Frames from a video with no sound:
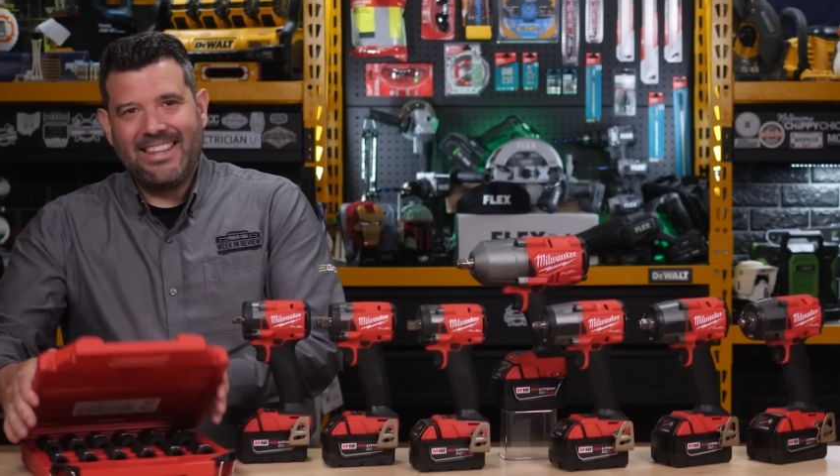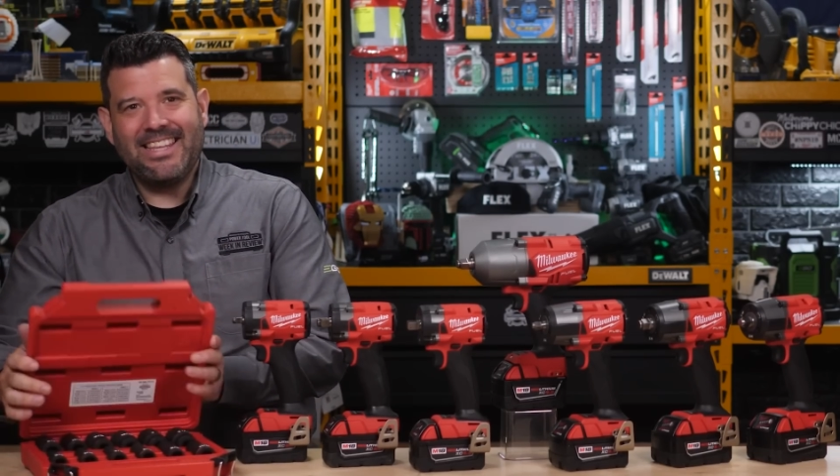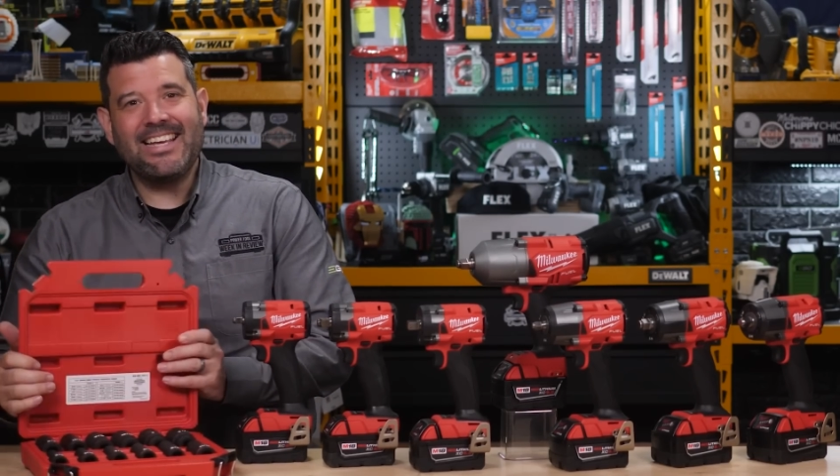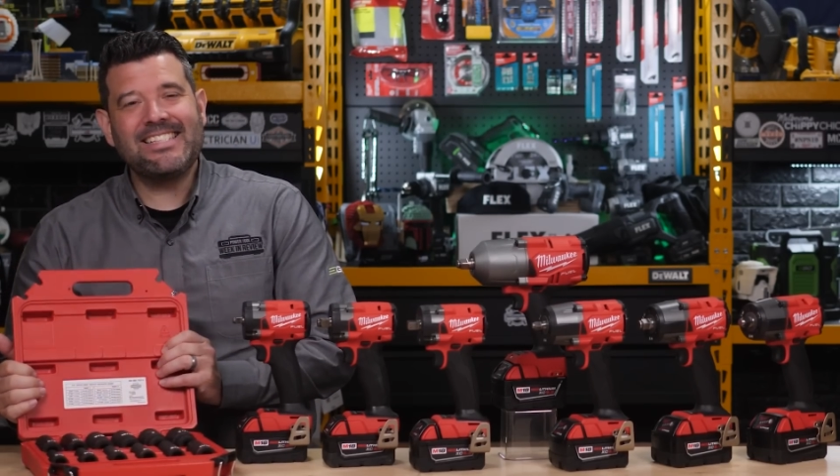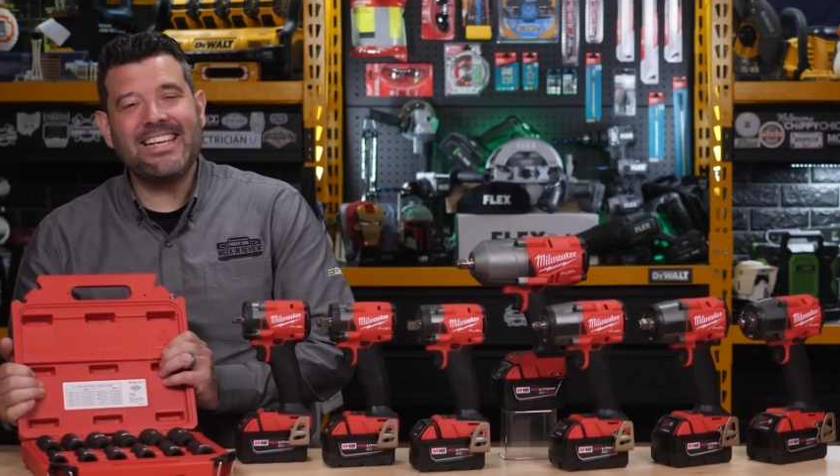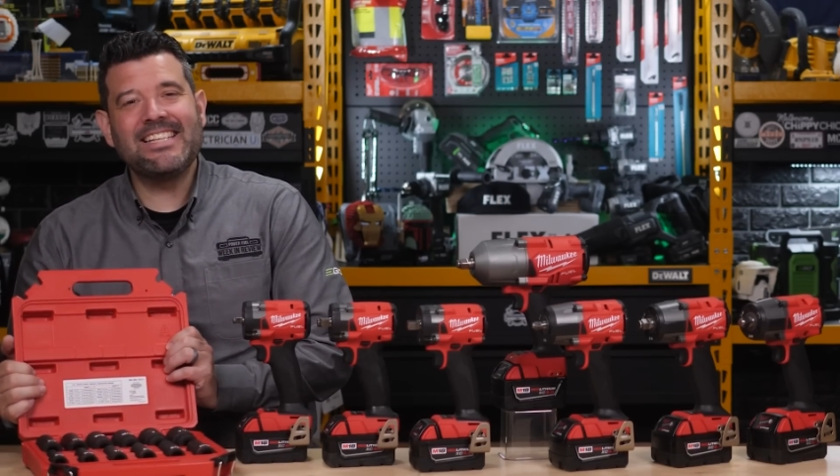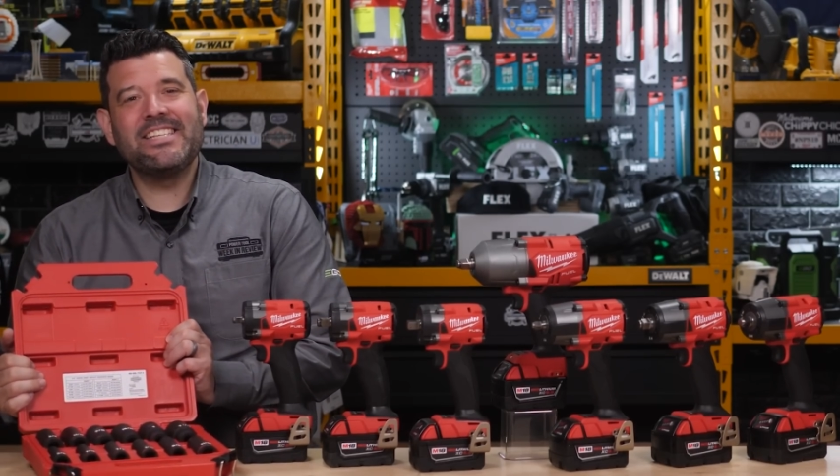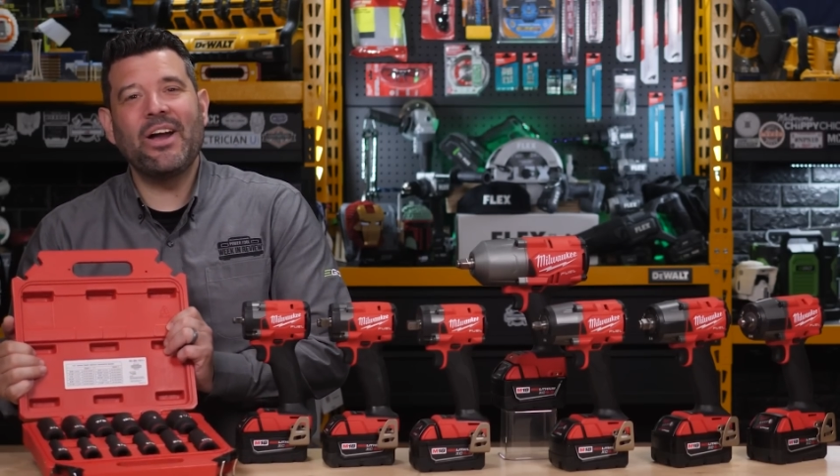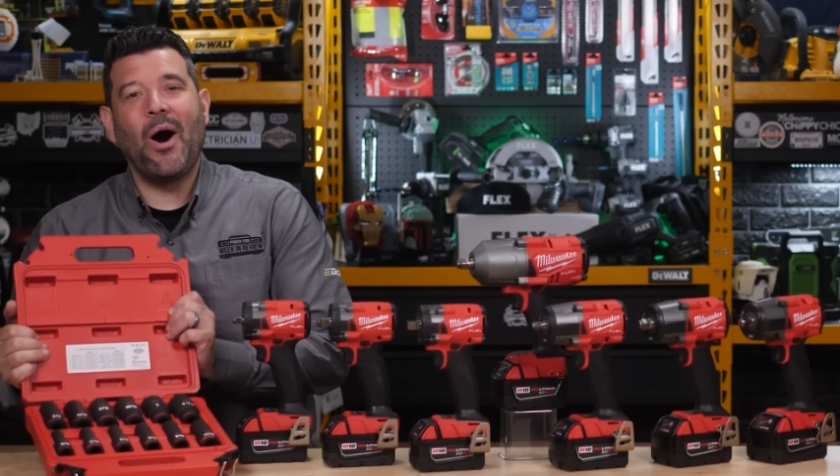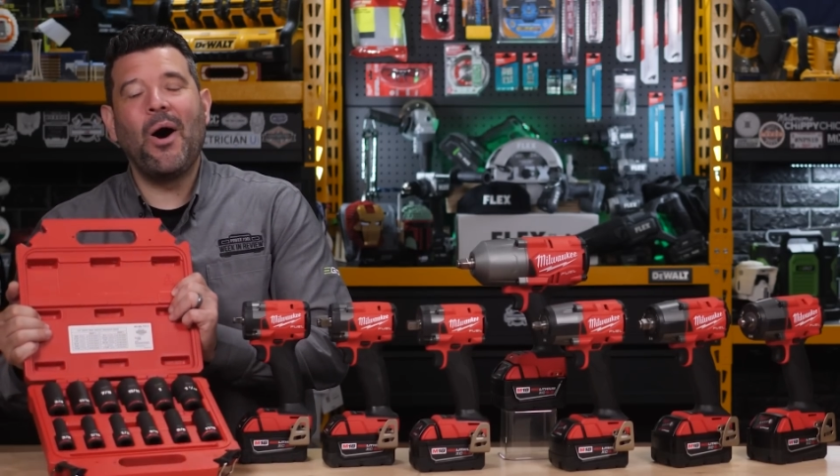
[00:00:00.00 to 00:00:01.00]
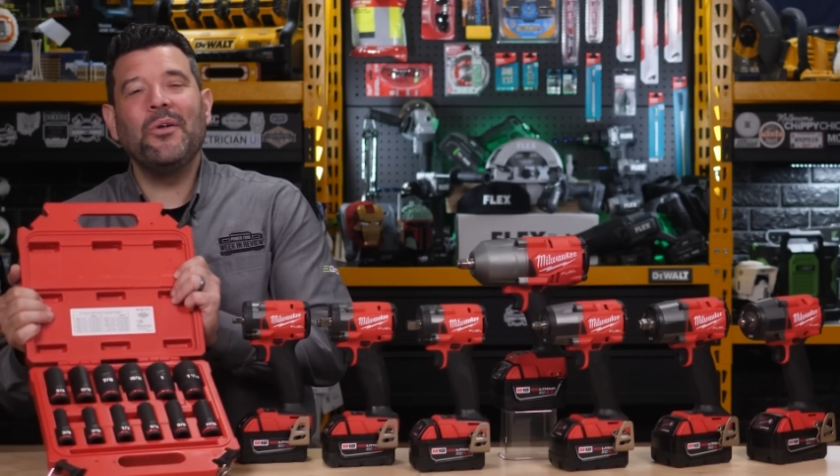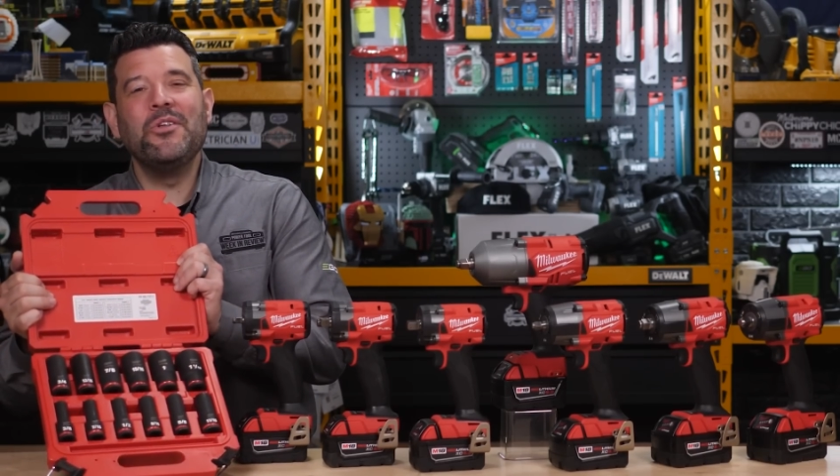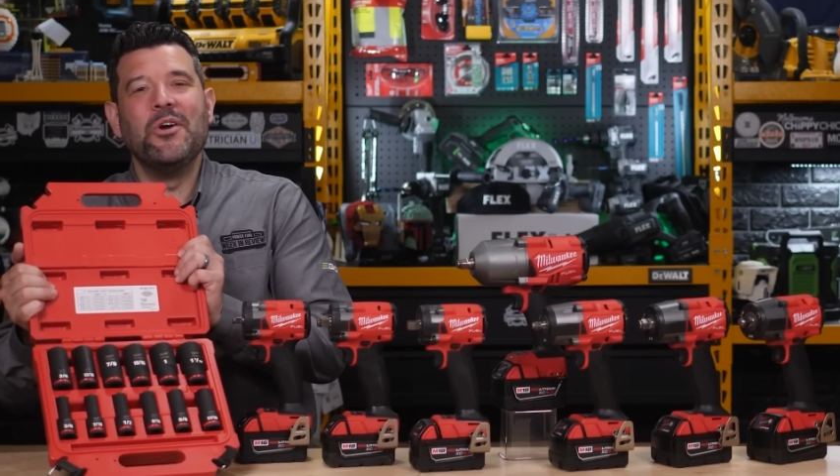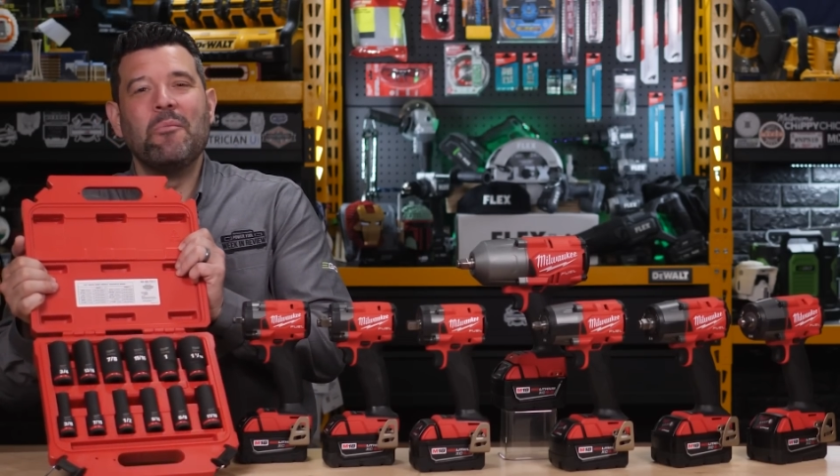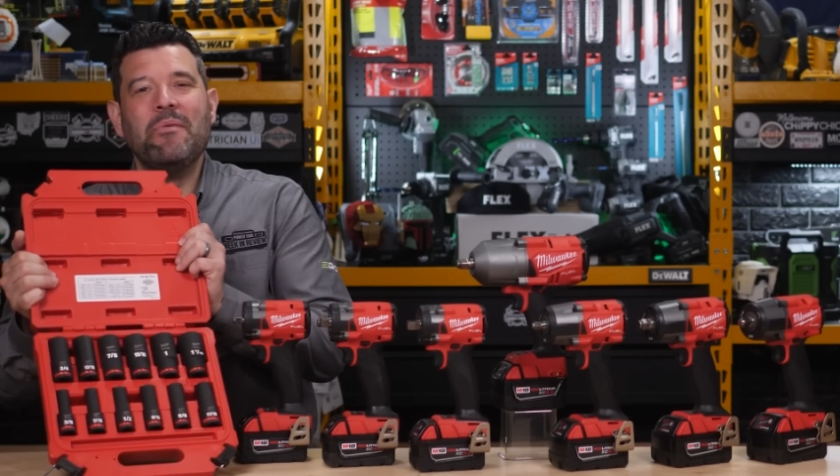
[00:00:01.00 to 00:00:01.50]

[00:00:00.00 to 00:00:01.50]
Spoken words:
This is the all-new